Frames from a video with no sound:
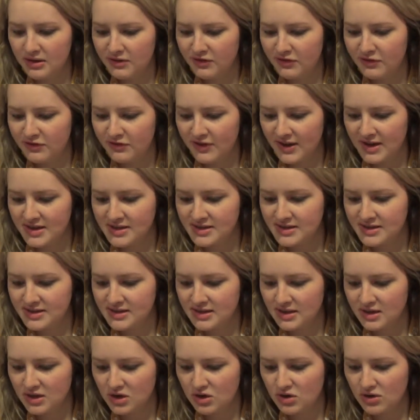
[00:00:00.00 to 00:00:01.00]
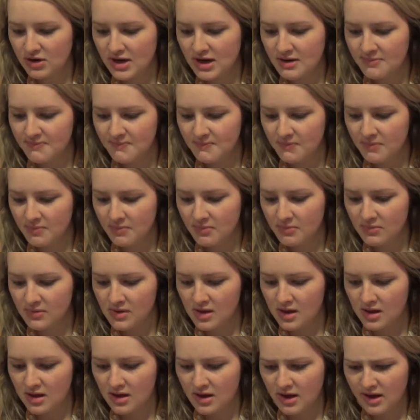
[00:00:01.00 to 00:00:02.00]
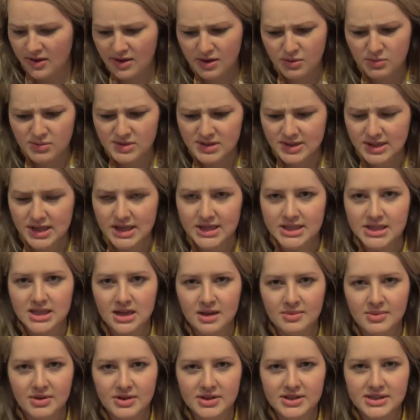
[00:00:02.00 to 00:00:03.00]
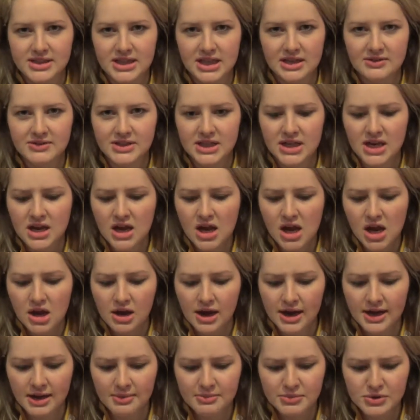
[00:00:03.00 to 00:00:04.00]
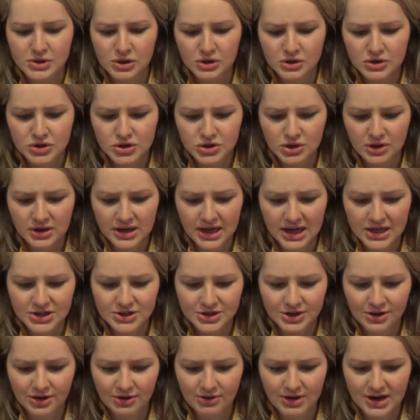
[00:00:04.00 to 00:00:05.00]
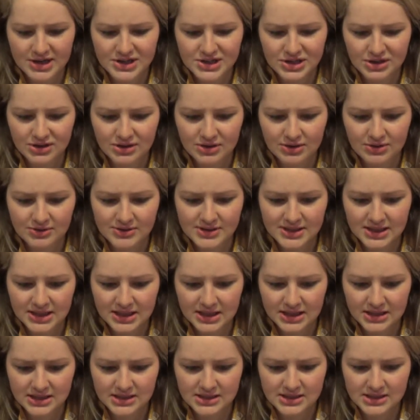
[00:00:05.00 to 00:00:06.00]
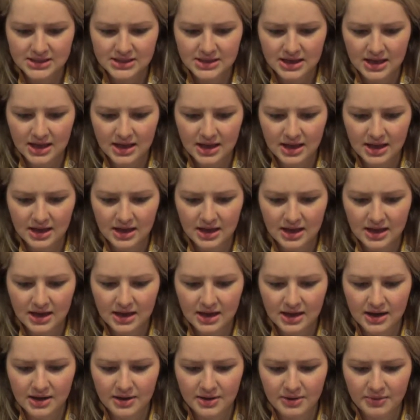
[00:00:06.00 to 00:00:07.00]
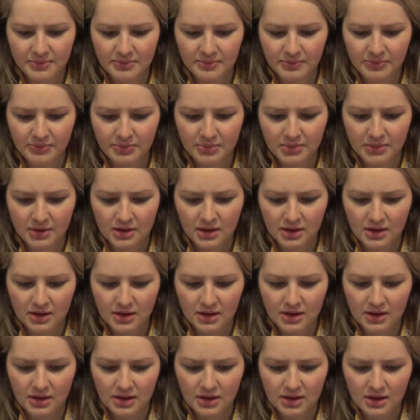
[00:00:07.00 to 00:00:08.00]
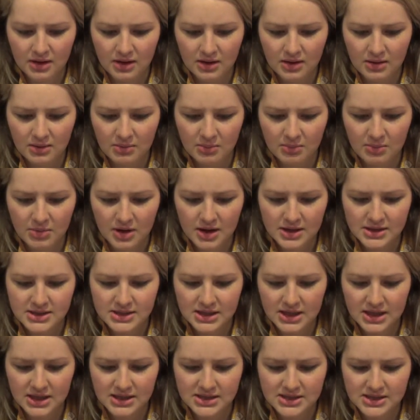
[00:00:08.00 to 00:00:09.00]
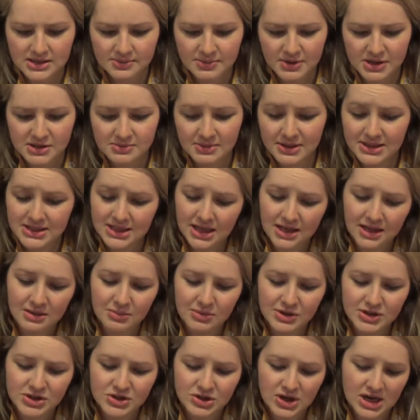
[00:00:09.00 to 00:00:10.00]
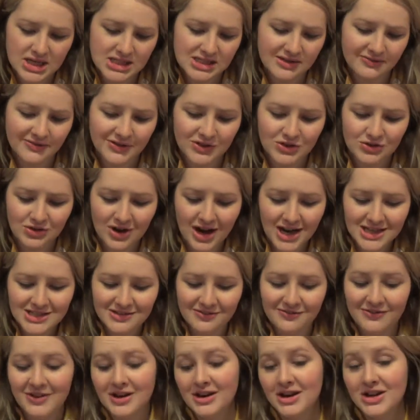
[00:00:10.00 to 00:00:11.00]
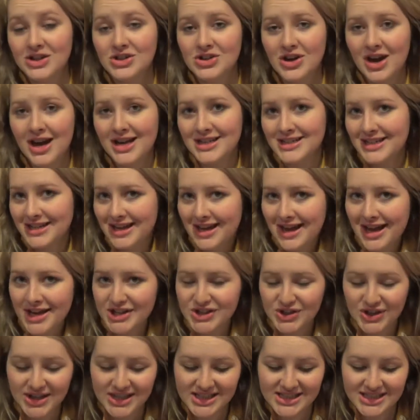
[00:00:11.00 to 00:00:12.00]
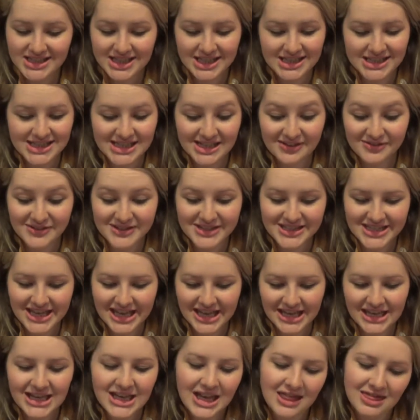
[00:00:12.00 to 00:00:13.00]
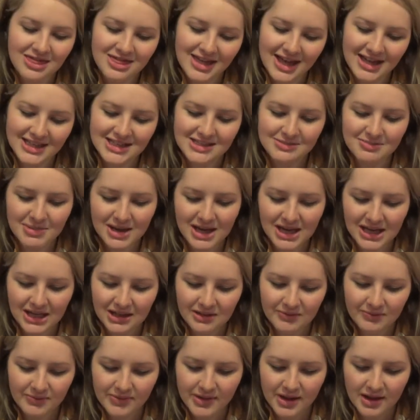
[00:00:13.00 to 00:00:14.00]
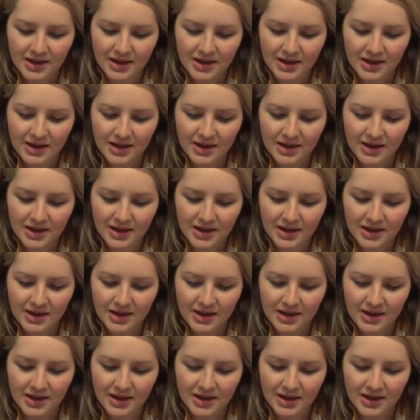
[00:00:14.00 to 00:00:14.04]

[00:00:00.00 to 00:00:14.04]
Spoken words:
face cream. I think it was last time I received it, and I'm not sure that I actually got around to using it. But it's supposed to be daily moisturizer for dry to very dry, dehydrated, sensitive skin. That's me.